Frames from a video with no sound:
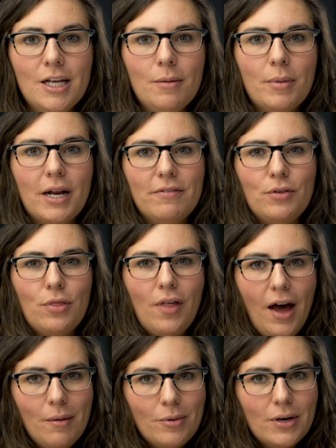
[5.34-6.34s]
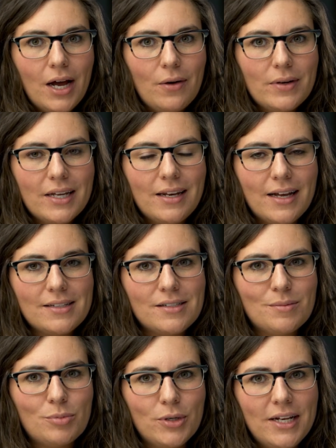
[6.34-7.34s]
But have you thought about how it connects
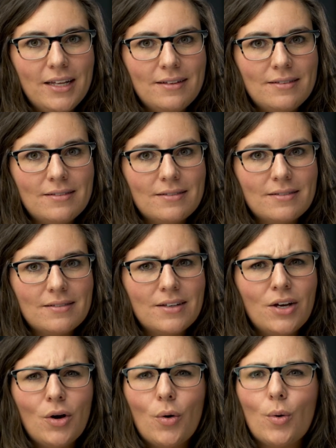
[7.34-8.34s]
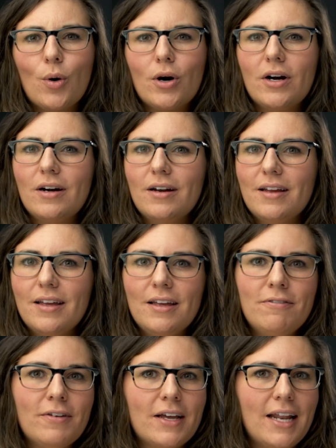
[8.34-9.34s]
to breeding? Or
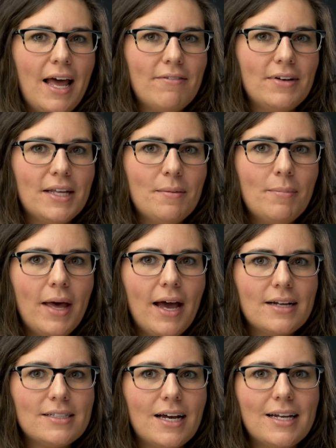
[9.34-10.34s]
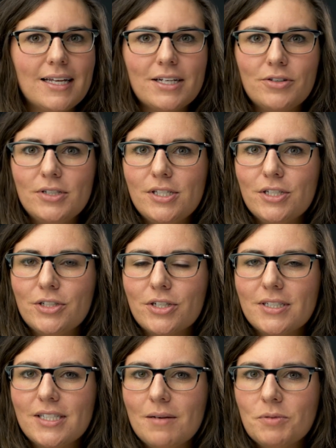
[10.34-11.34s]
if it could have an impact on increasing your
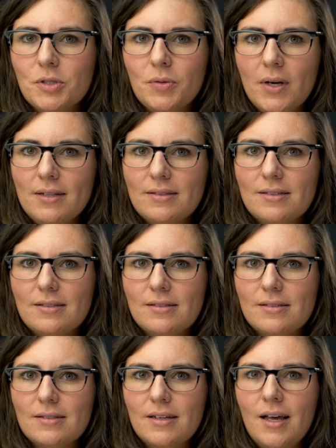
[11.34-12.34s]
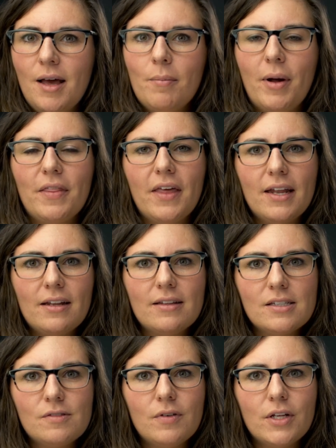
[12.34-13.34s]
conception rates? By the end of
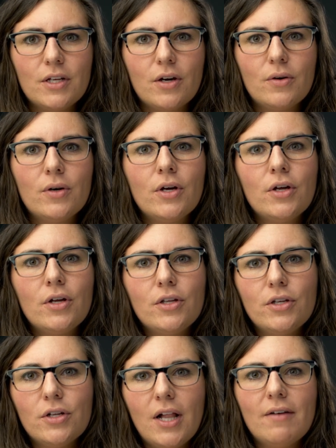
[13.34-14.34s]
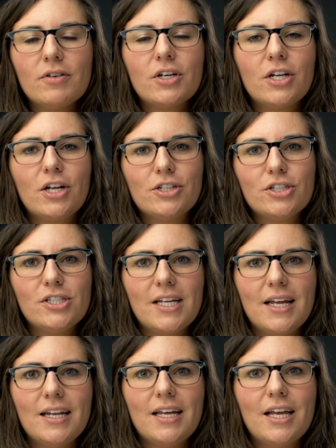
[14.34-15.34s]
this video, you'll have a good
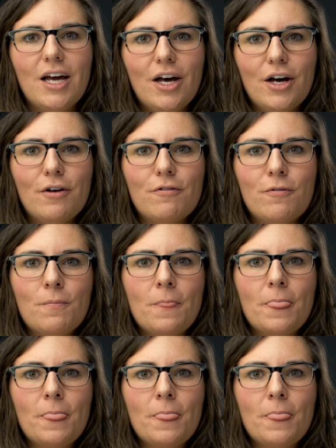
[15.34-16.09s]
understanding of